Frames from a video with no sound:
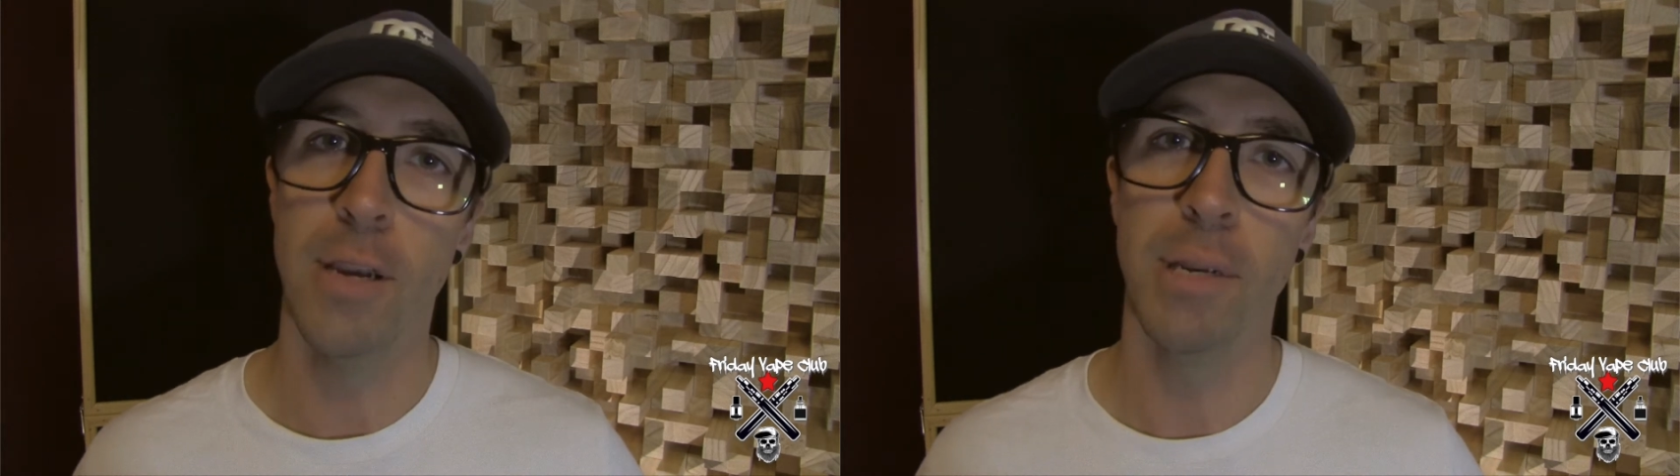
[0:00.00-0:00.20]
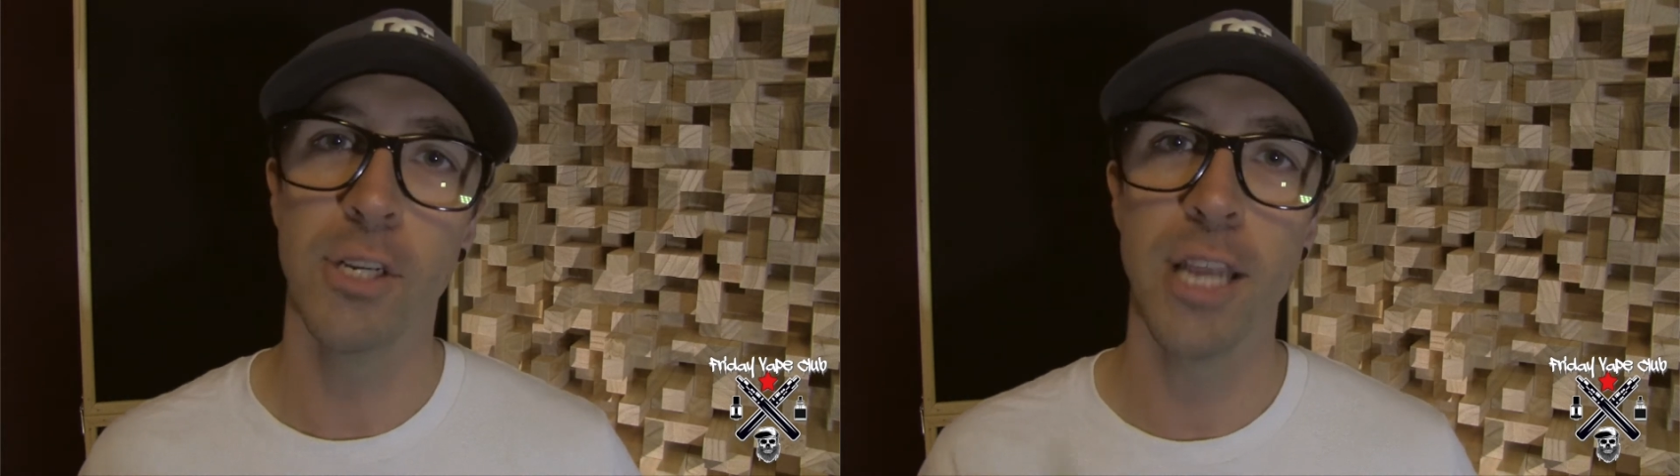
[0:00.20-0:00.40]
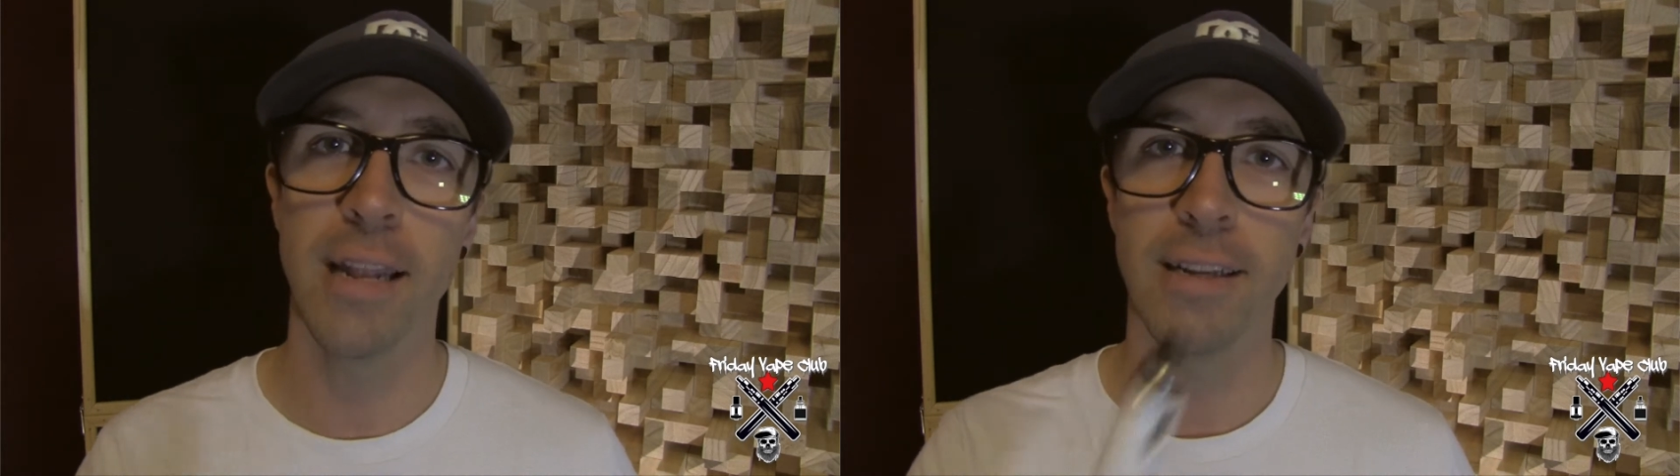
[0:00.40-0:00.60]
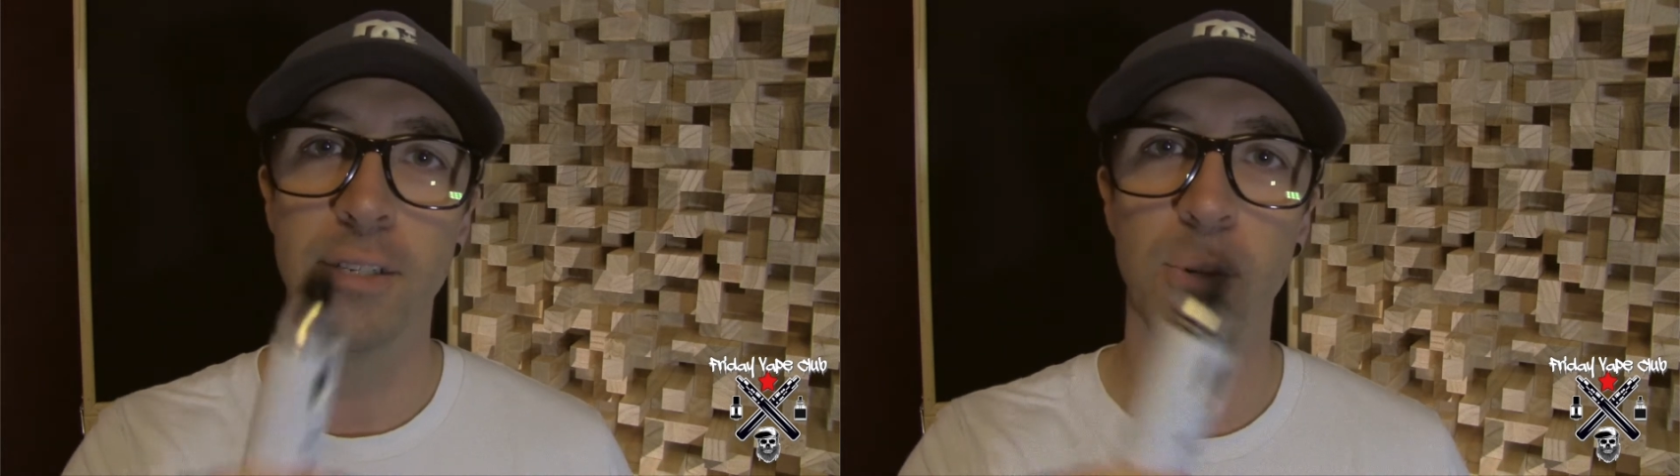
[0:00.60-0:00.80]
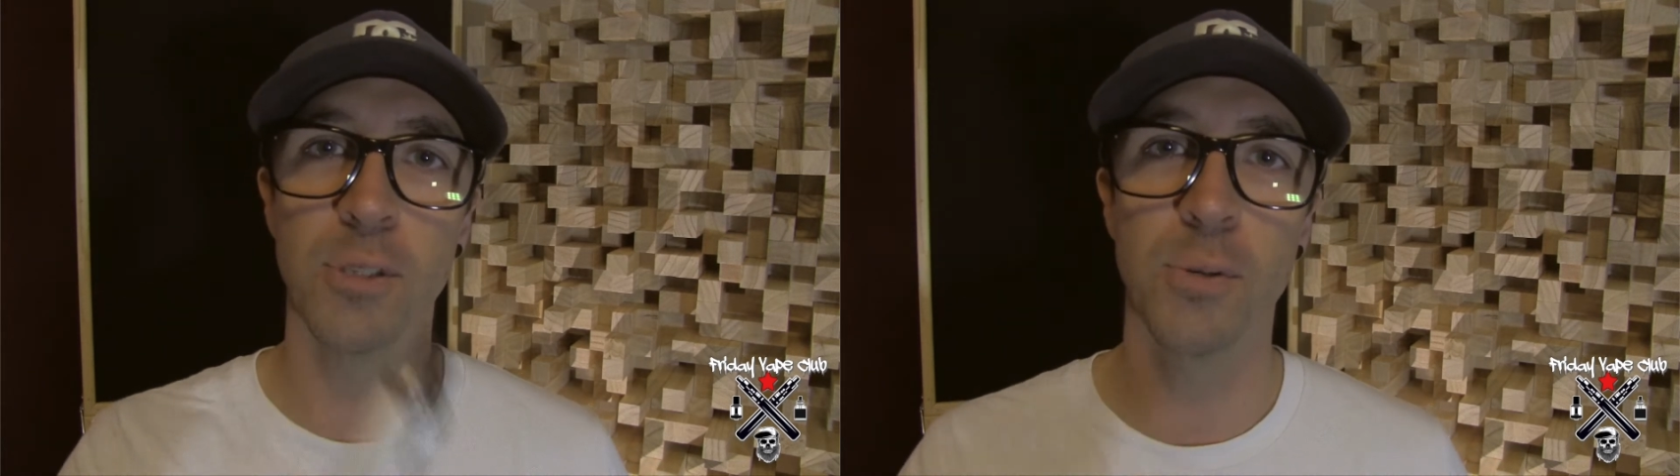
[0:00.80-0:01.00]
Big shout out
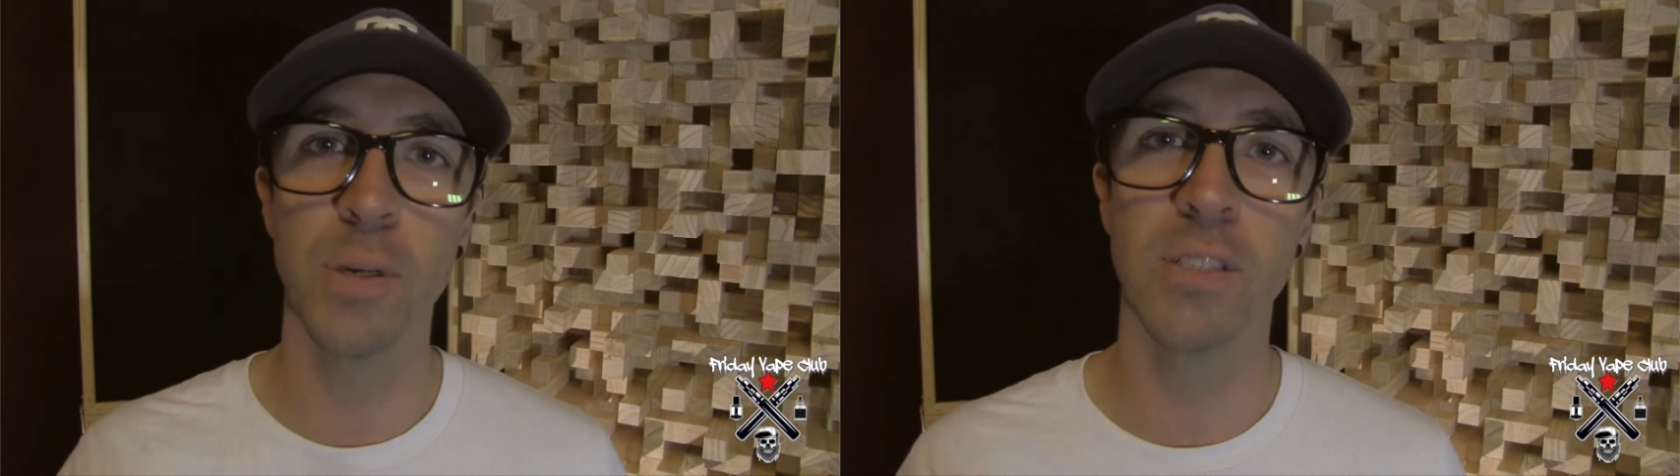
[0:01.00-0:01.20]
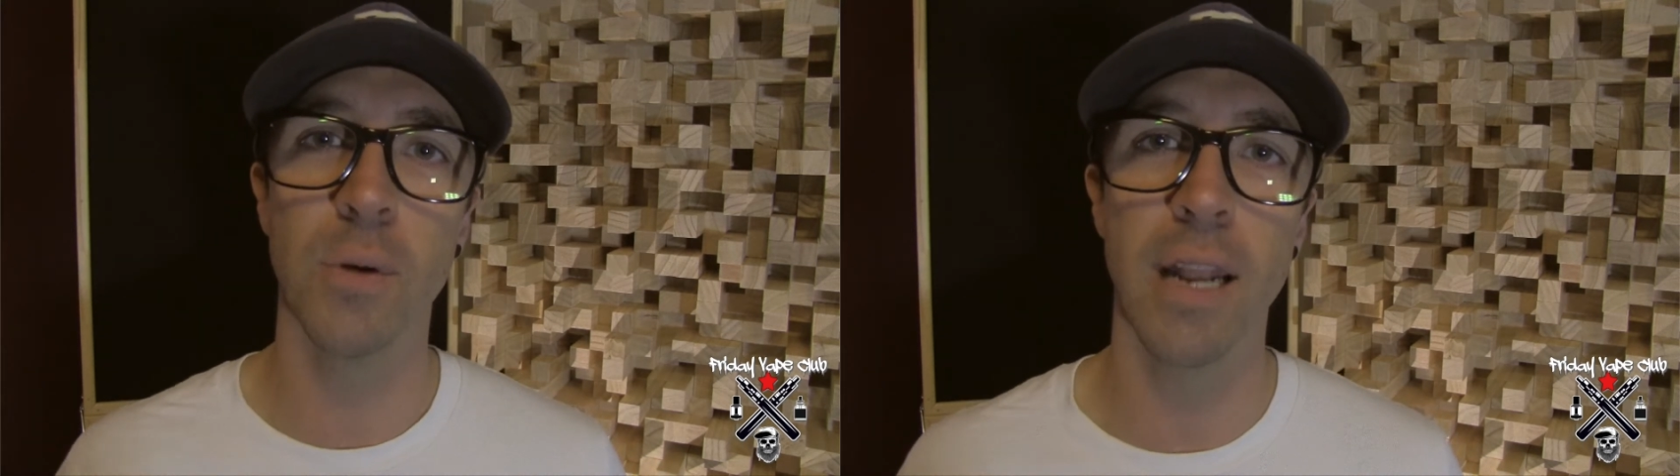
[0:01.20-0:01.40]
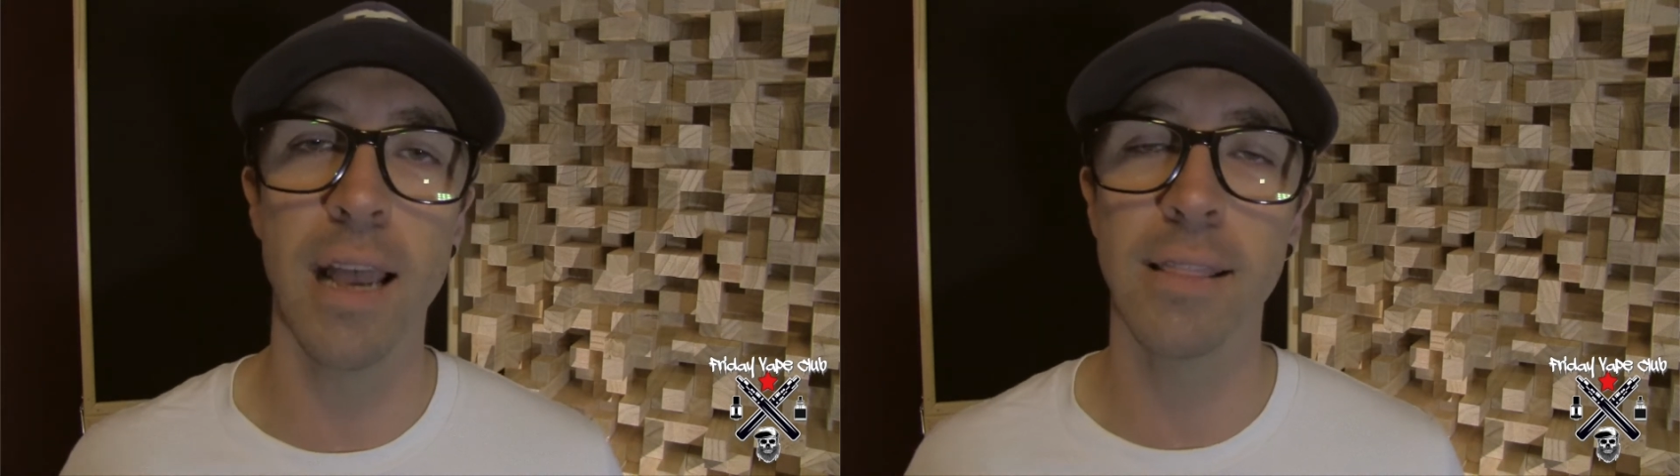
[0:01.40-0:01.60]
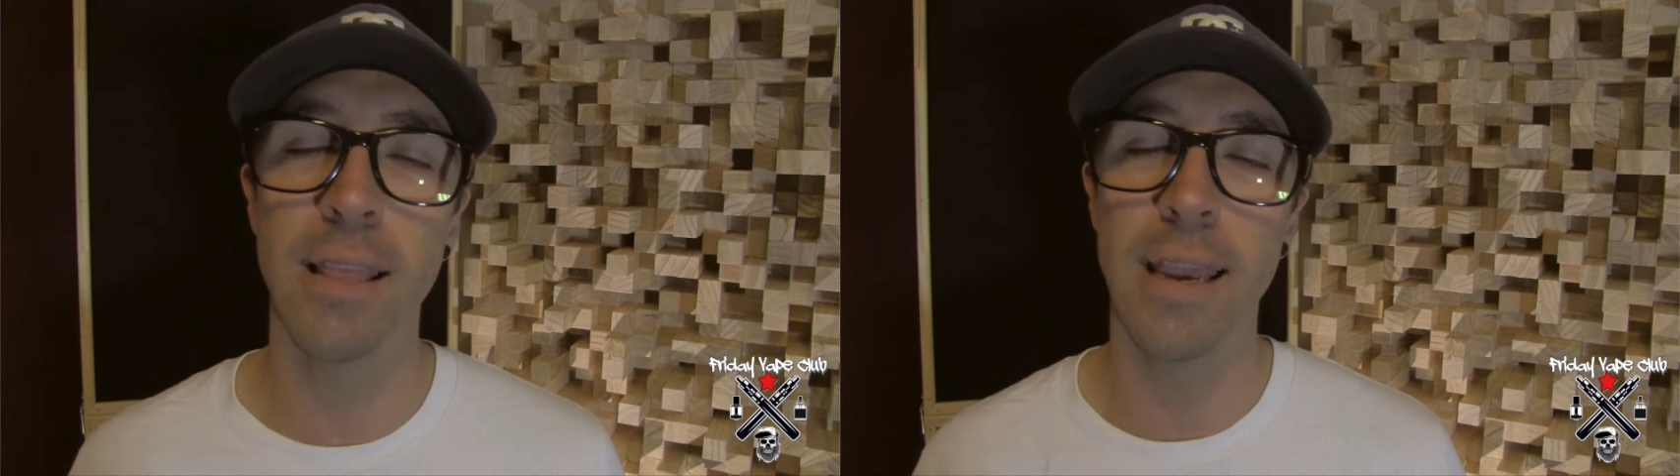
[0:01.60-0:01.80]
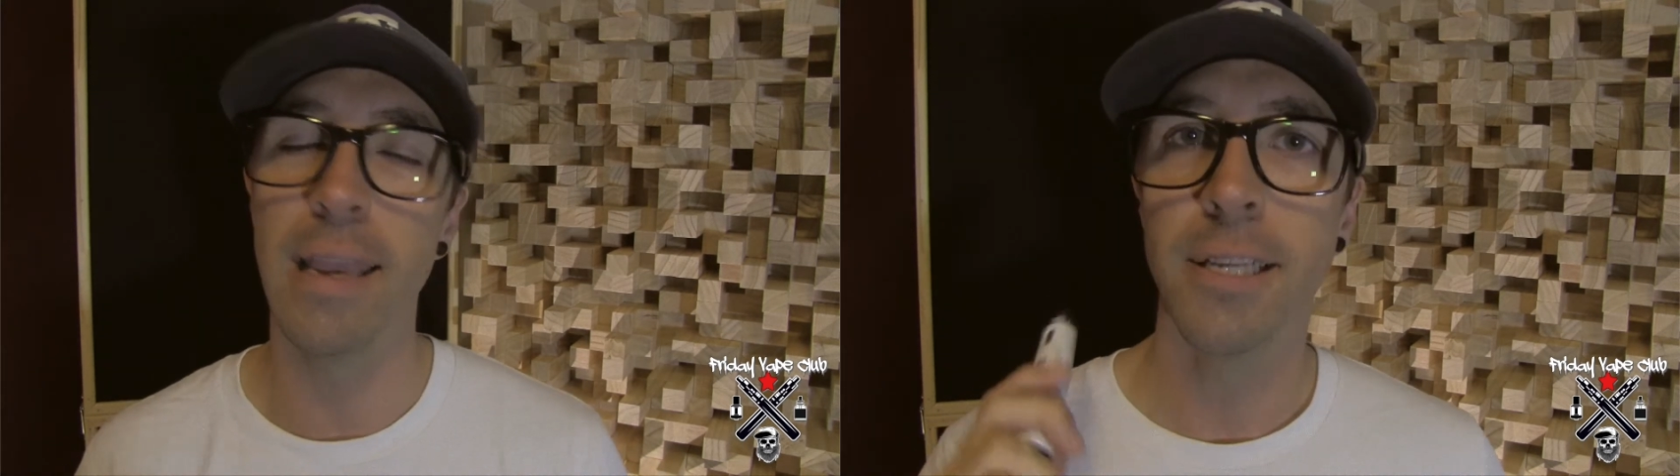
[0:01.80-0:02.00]
to all the Squid Squad out there.